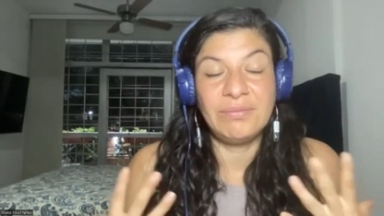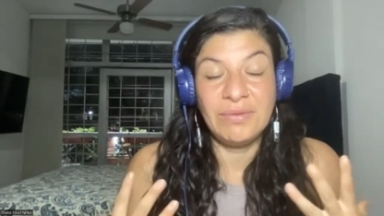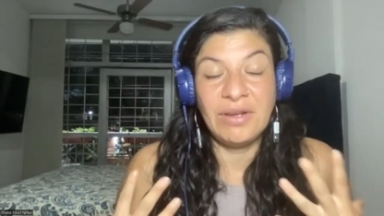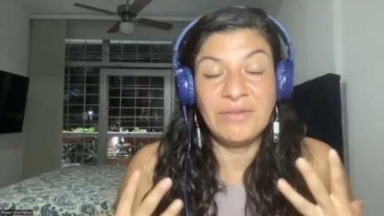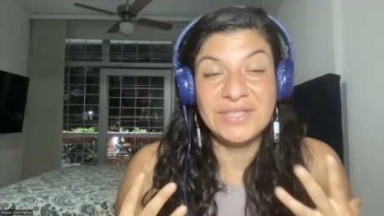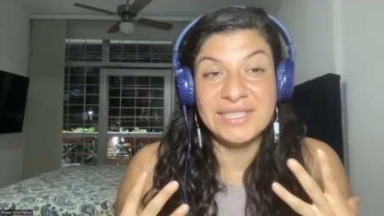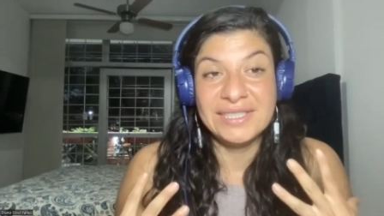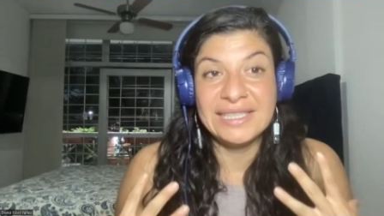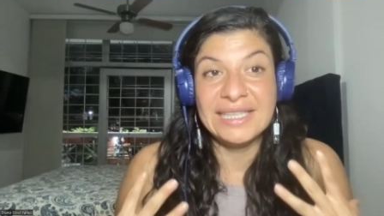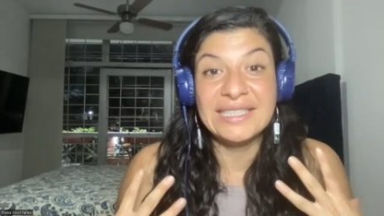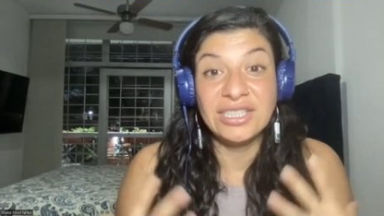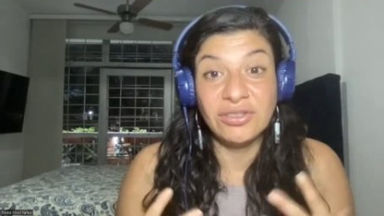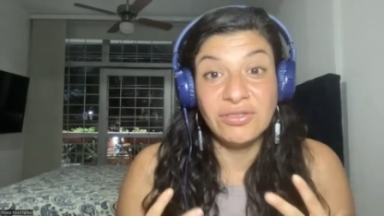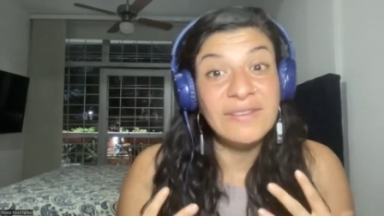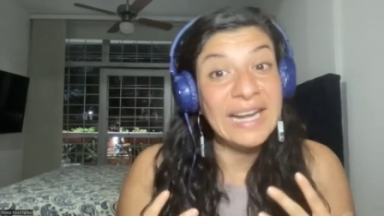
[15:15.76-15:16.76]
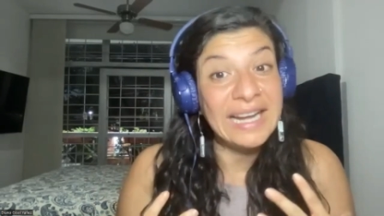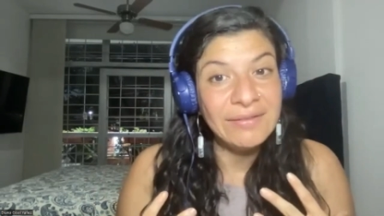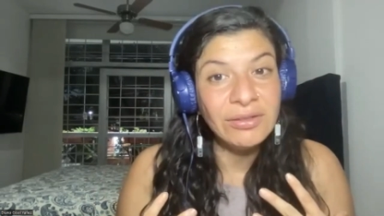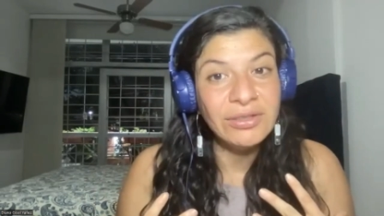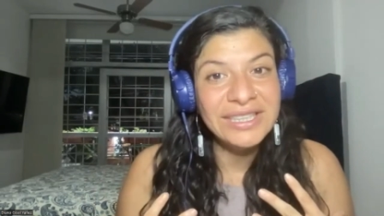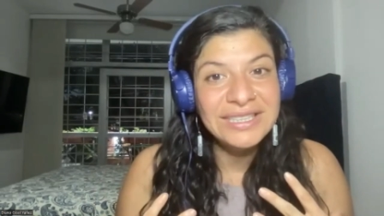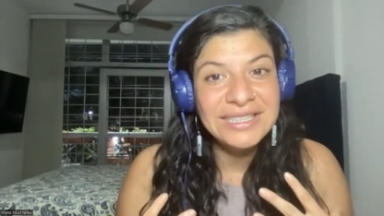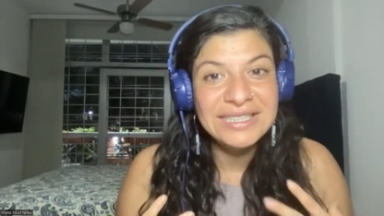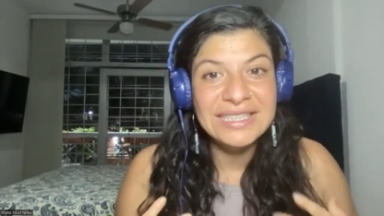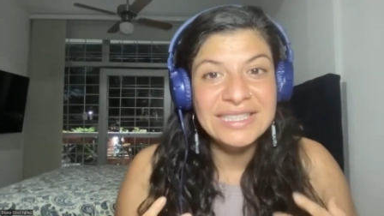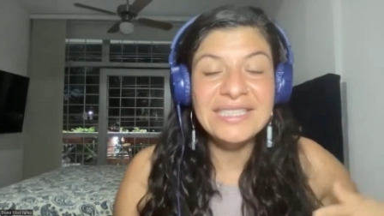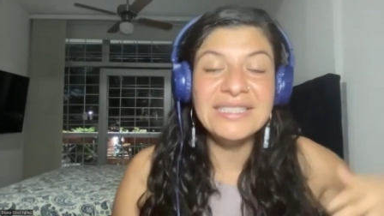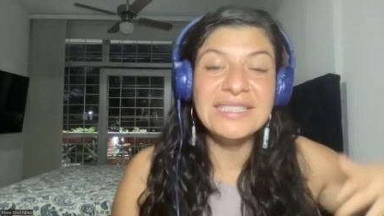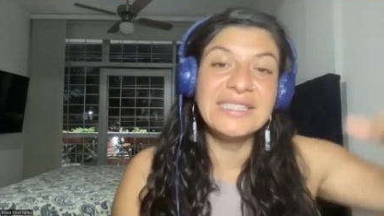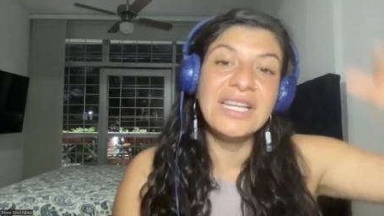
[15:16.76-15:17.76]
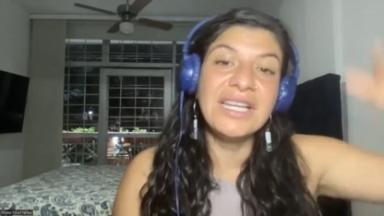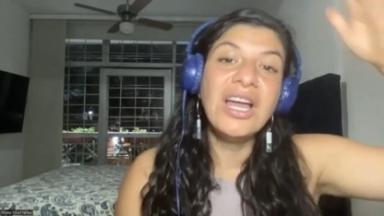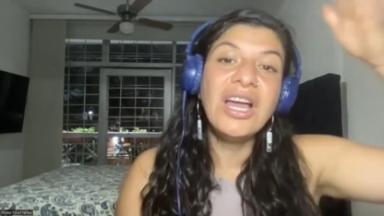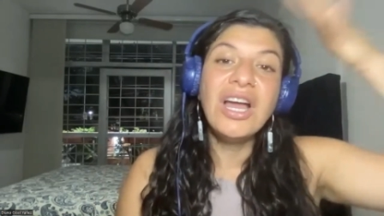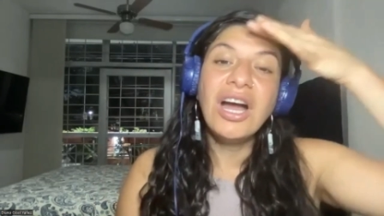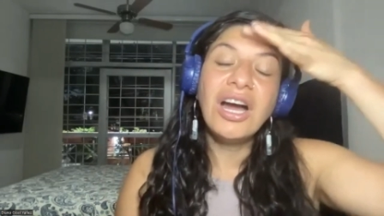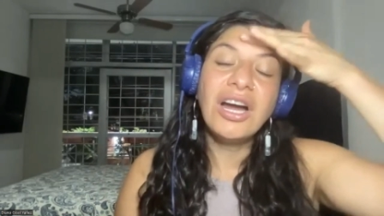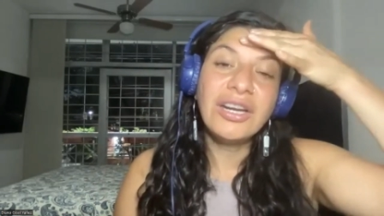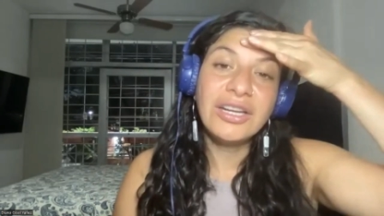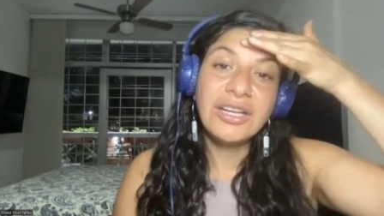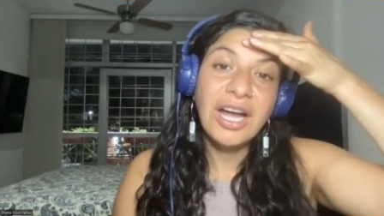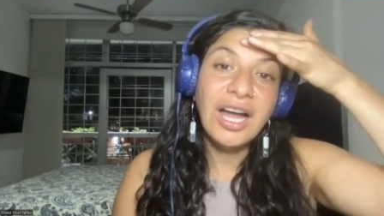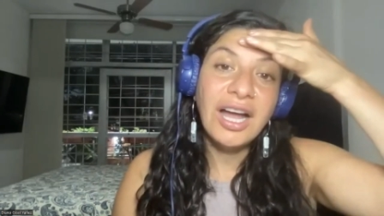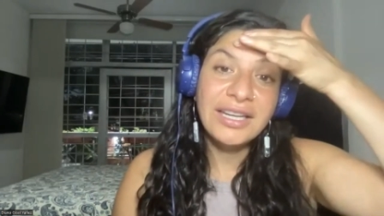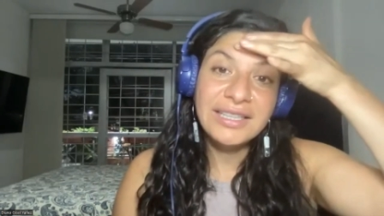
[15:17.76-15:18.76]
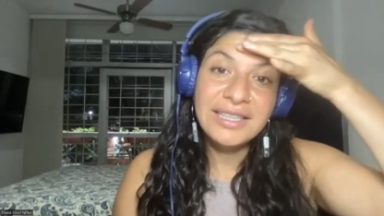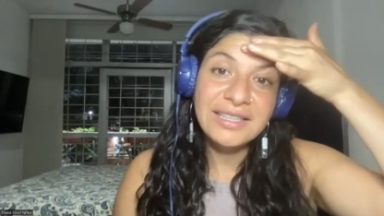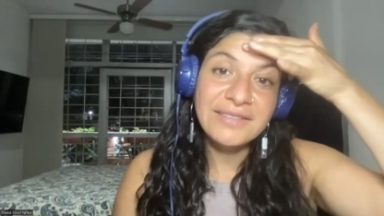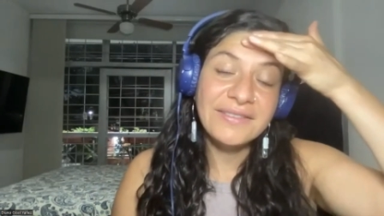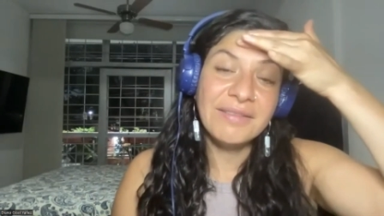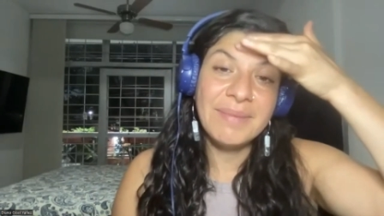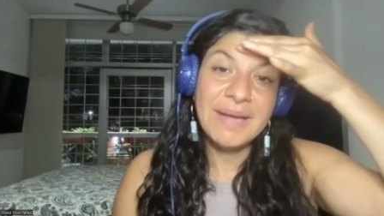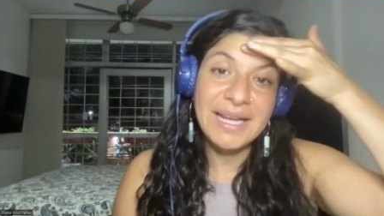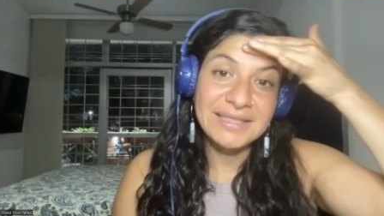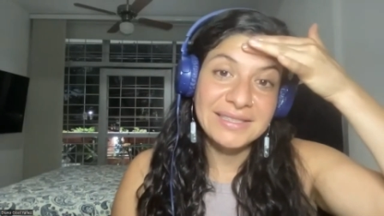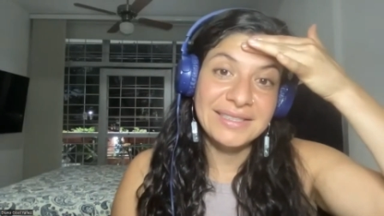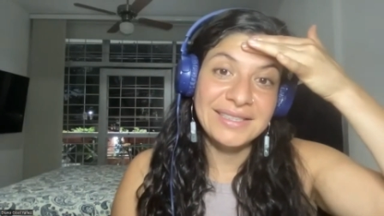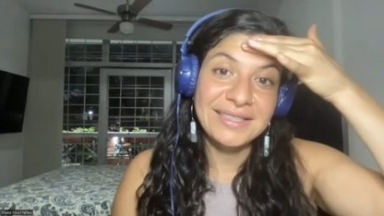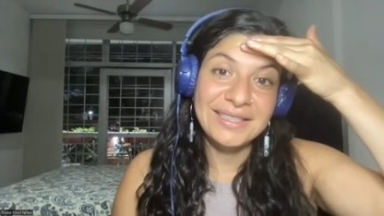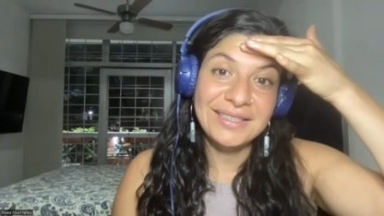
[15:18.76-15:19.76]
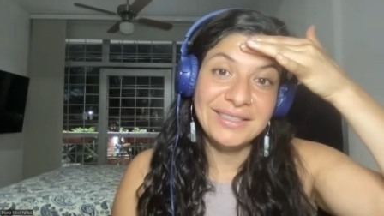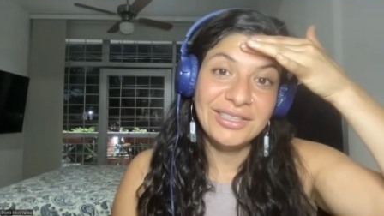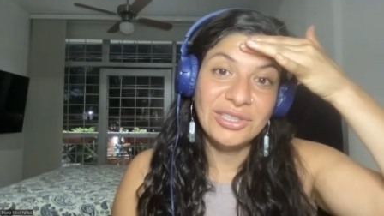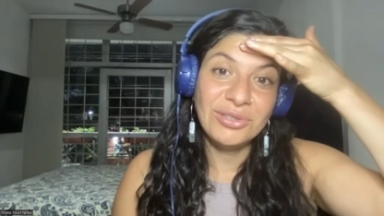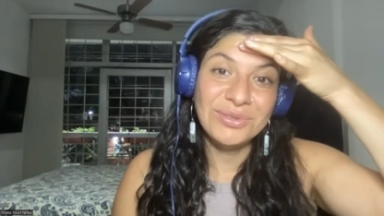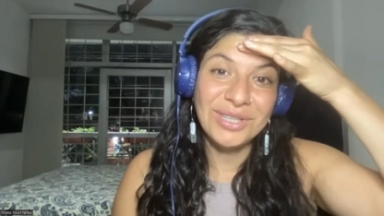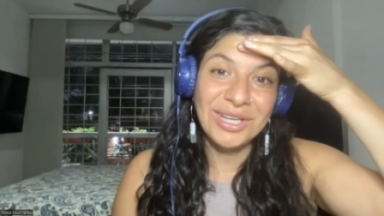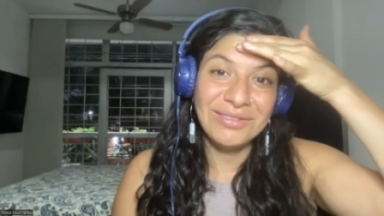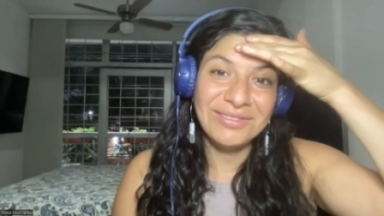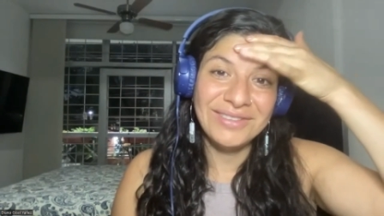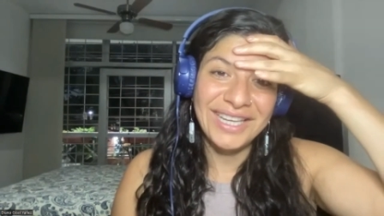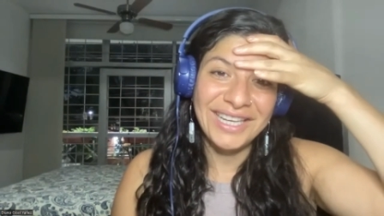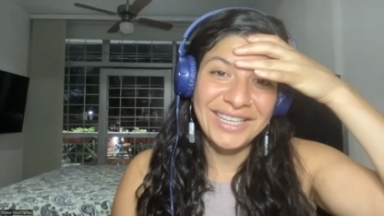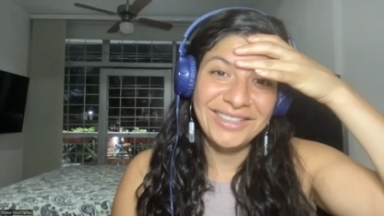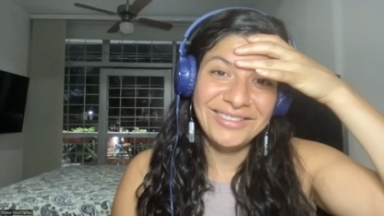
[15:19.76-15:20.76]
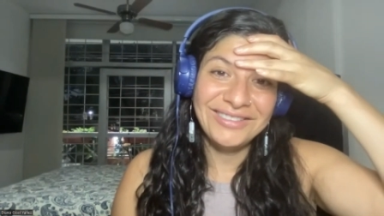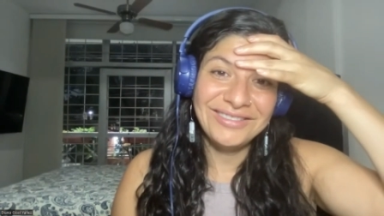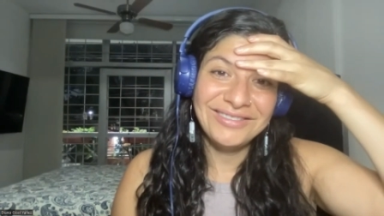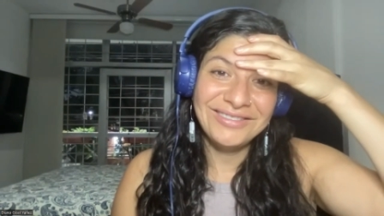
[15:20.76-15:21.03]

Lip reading: of just like survival instincts, our cognitive capacity goes offline.